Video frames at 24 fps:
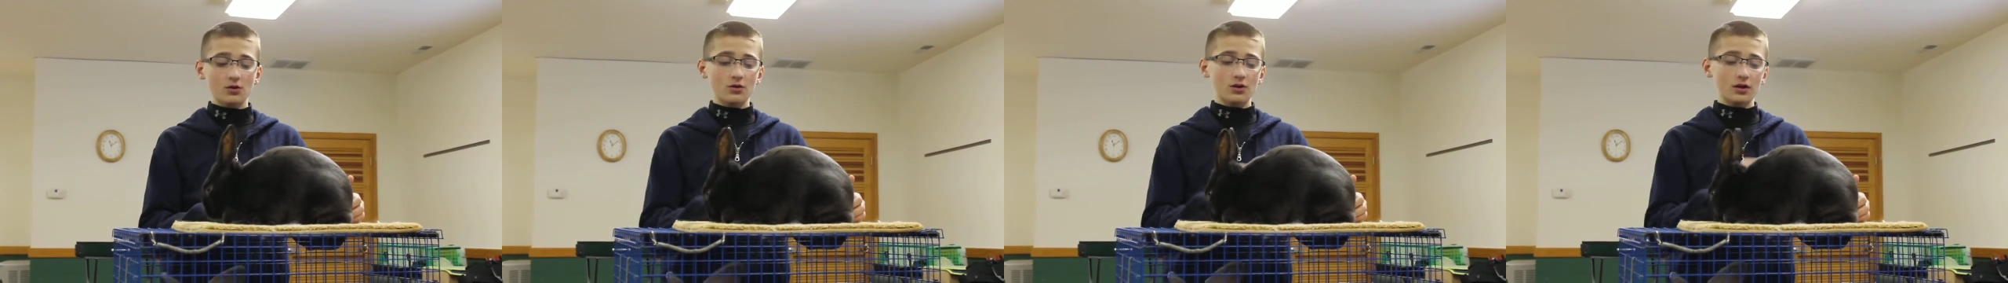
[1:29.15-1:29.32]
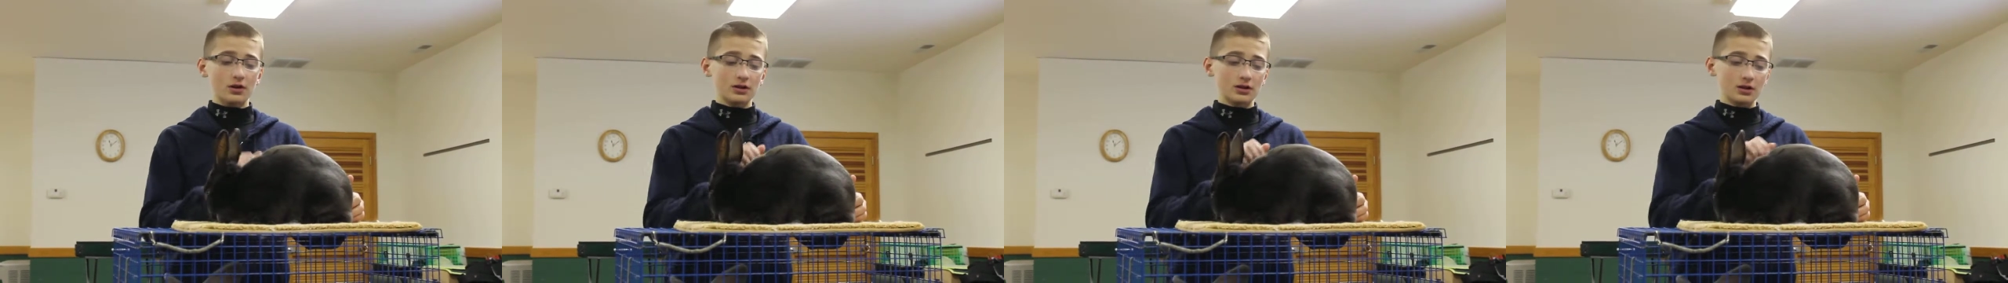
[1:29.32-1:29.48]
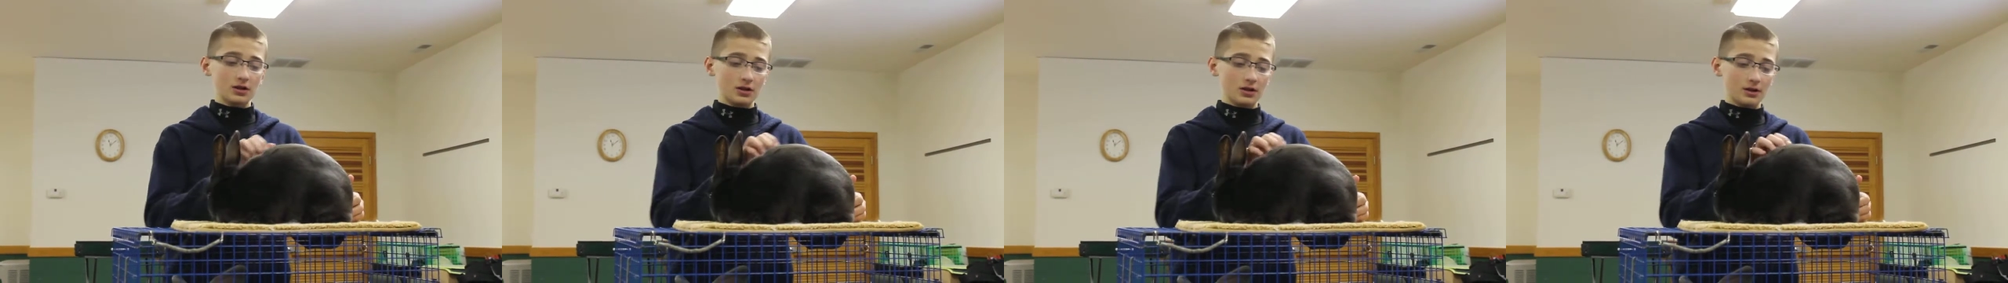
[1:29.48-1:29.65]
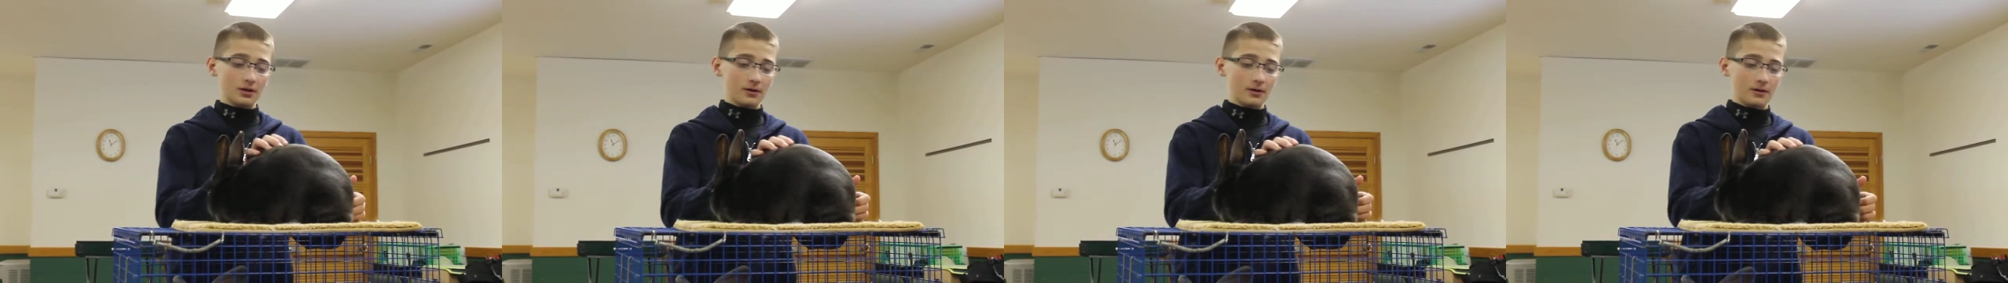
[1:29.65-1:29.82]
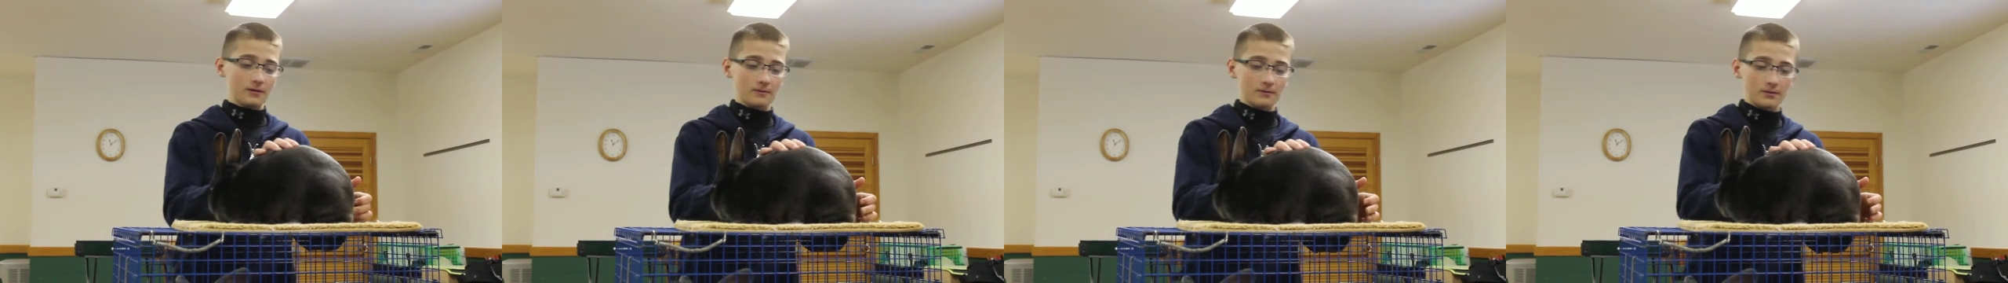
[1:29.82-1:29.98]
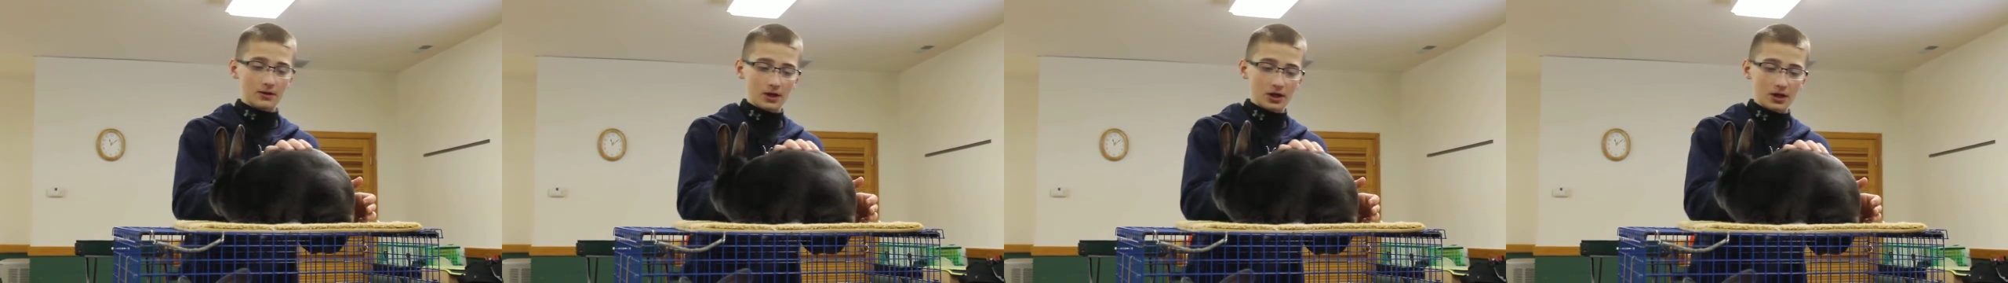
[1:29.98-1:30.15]
that they're
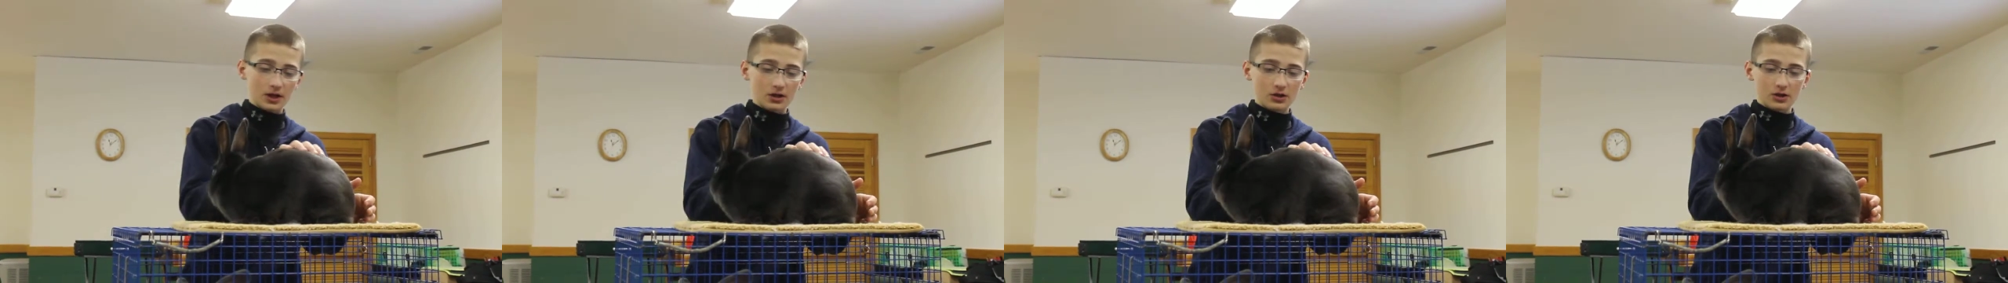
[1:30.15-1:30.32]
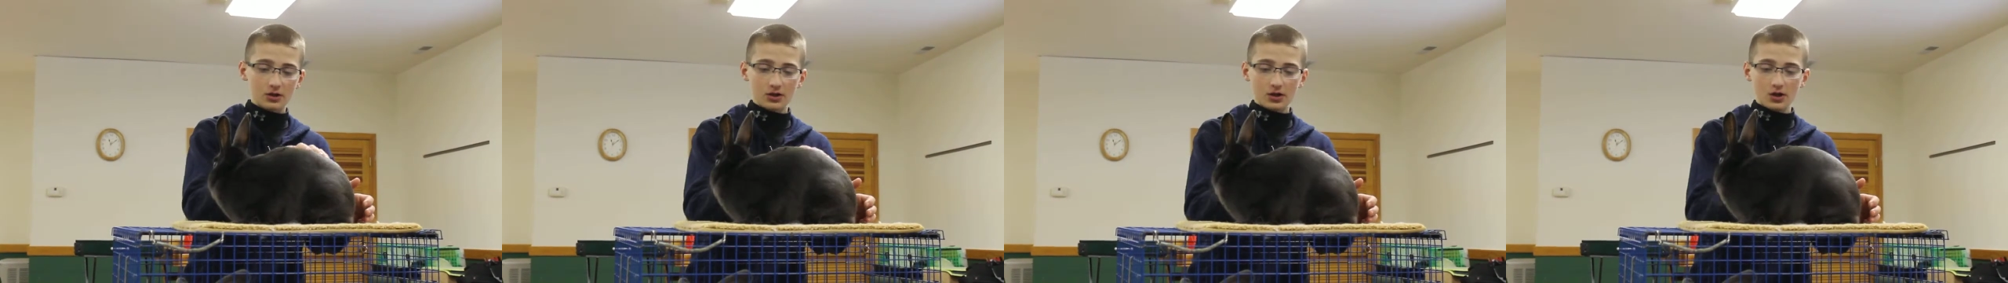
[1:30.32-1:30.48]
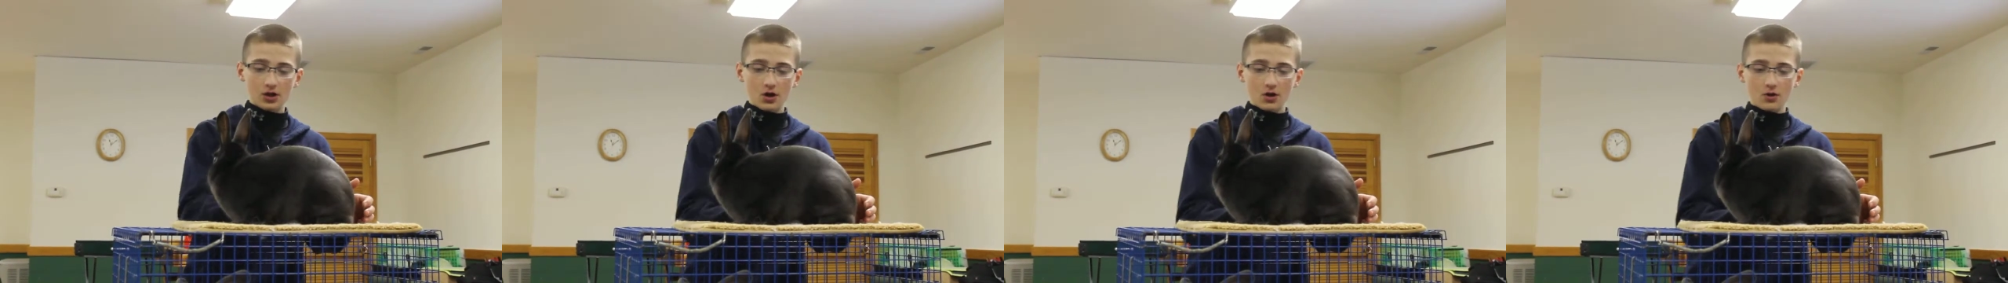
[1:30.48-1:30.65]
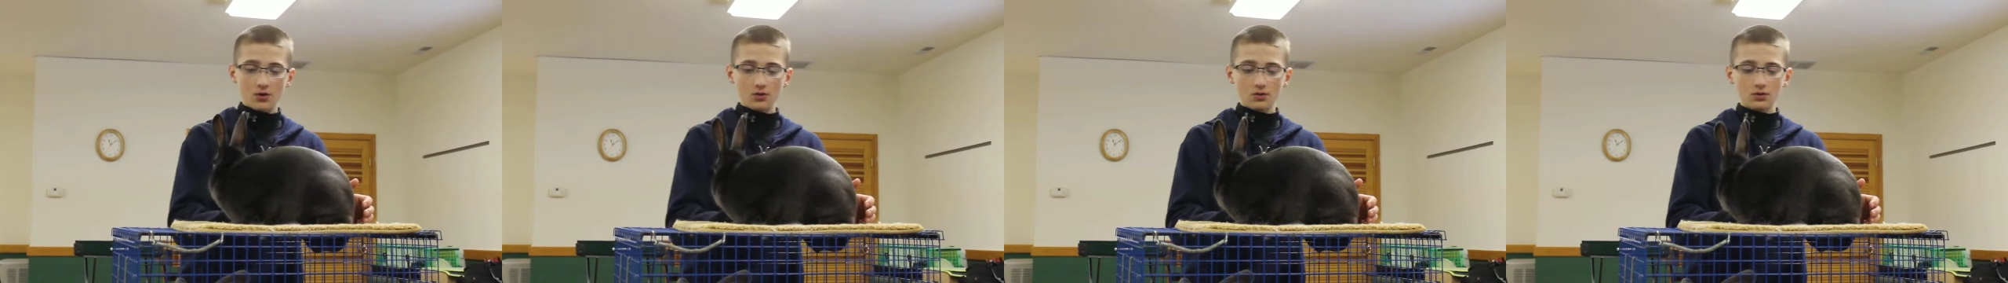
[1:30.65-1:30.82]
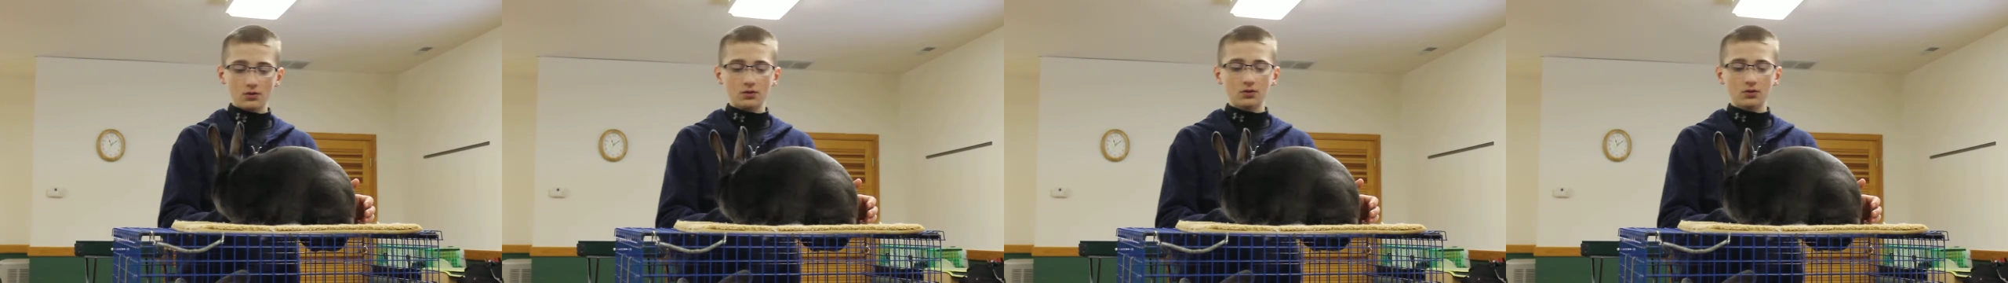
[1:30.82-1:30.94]
in very good coat